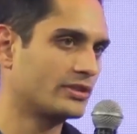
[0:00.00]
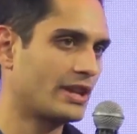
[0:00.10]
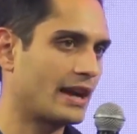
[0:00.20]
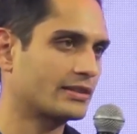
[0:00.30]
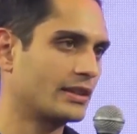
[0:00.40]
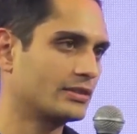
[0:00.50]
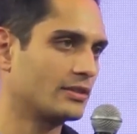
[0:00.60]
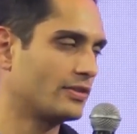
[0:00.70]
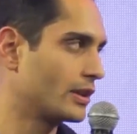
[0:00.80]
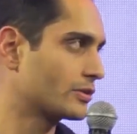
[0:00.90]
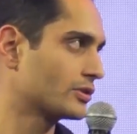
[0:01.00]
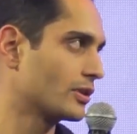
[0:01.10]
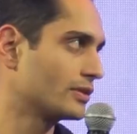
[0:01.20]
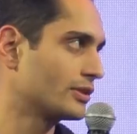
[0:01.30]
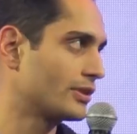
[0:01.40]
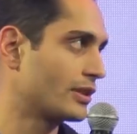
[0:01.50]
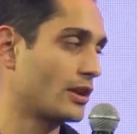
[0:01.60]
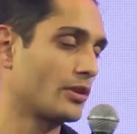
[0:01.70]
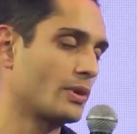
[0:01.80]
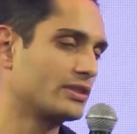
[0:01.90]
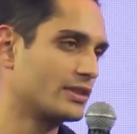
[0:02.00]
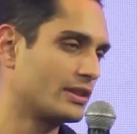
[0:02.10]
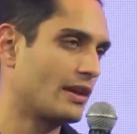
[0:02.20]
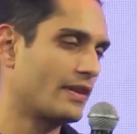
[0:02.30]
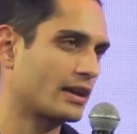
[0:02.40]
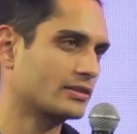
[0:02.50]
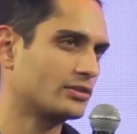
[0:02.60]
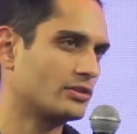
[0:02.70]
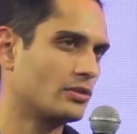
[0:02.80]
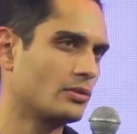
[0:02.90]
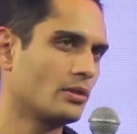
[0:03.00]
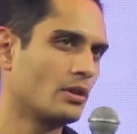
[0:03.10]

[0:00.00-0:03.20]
It's access to financial services that they otherwise didn't have access to.